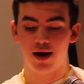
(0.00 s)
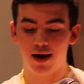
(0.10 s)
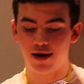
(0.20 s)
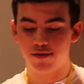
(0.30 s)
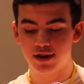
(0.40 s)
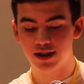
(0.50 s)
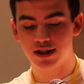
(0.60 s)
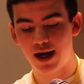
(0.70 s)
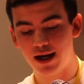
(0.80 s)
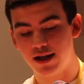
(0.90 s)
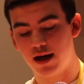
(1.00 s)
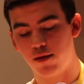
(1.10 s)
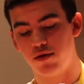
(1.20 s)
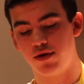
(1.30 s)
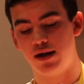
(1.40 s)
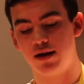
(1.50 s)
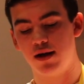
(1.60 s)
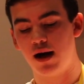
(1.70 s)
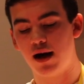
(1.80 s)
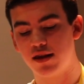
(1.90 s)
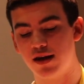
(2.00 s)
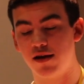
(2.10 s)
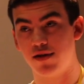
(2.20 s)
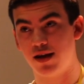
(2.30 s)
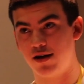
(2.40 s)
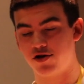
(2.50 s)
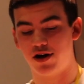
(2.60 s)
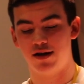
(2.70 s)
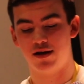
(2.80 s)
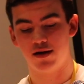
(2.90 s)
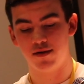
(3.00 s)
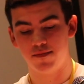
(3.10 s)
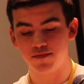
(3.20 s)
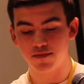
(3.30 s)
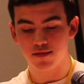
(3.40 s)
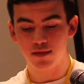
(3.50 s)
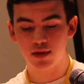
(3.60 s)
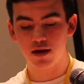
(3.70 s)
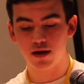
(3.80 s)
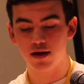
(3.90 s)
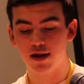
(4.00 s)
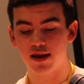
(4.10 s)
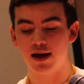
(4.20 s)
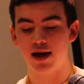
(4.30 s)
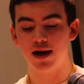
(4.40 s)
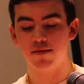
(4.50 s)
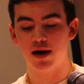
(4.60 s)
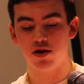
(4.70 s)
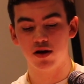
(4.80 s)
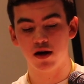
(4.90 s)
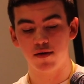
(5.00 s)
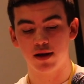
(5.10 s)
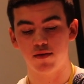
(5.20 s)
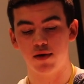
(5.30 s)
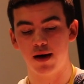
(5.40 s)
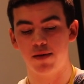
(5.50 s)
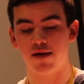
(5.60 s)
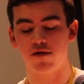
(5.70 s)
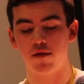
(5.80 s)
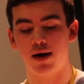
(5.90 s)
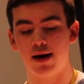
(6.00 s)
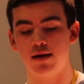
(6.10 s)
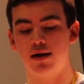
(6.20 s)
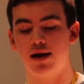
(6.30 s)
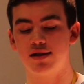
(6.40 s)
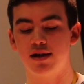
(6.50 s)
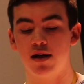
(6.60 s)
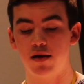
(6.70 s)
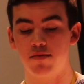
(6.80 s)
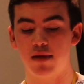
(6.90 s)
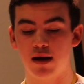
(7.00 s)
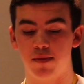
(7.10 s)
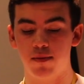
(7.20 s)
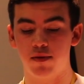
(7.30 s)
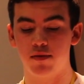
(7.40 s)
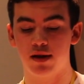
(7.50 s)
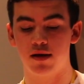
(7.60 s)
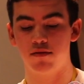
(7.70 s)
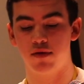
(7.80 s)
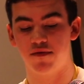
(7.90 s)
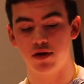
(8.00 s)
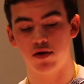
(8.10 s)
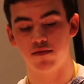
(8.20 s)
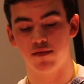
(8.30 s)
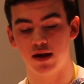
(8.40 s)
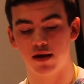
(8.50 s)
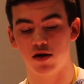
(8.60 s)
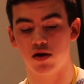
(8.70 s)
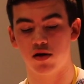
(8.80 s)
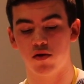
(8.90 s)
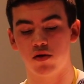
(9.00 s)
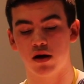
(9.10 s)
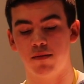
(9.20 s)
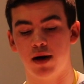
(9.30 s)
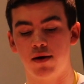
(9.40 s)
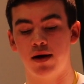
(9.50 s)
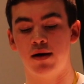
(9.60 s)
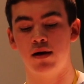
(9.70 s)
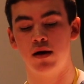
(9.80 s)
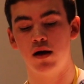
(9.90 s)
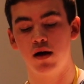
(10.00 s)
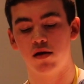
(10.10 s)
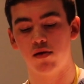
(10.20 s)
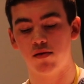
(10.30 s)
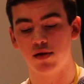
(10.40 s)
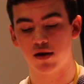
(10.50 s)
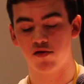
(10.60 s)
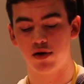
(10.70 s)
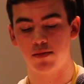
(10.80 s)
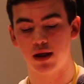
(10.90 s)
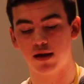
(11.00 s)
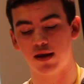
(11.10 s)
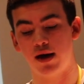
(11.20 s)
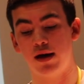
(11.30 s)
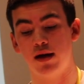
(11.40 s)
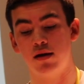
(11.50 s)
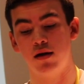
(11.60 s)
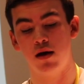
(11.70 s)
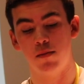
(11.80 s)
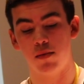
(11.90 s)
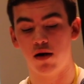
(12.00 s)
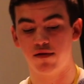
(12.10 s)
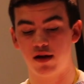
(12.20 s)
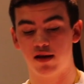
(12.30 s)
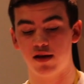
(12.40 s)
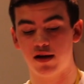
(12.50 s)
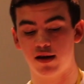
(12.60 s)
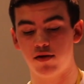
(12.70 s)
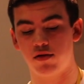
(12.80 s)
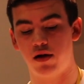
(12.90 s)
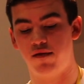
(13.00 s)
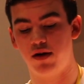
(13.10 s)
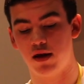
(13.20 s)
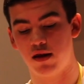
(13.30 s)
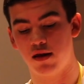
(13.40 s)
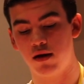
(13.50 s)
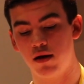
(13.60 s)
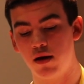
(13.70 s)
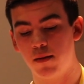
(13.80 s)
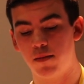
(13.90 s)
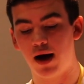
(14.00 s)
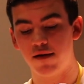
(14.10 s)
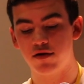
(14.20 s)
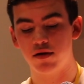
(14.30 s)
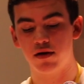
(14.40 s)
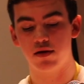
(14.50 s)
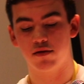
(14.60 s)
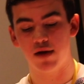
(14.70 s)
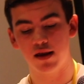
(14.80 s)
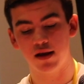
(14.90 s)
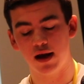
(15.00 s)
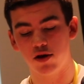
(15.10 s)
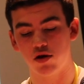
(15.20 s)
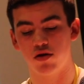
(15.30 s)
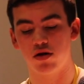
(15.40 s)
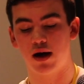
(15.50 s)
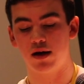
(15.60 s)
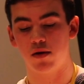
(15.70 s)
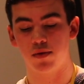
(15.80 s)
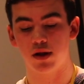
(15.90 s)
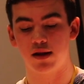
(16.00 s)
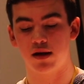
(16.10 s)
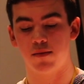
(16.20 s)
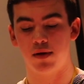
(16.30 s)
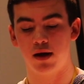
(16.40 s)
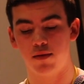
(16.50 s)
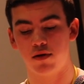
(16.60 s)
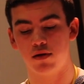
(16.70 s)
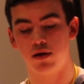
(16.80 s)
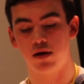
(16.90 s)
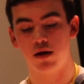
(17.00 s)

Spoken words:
And I was excited yet worried. I think you've seen a trend. You see, I'd imagined going to YPEG for a while, as I heard many people within the Revolution researchers talking about it, so I was extremely excited, but obviously still nervous. But after the residential, I knew plenty of people.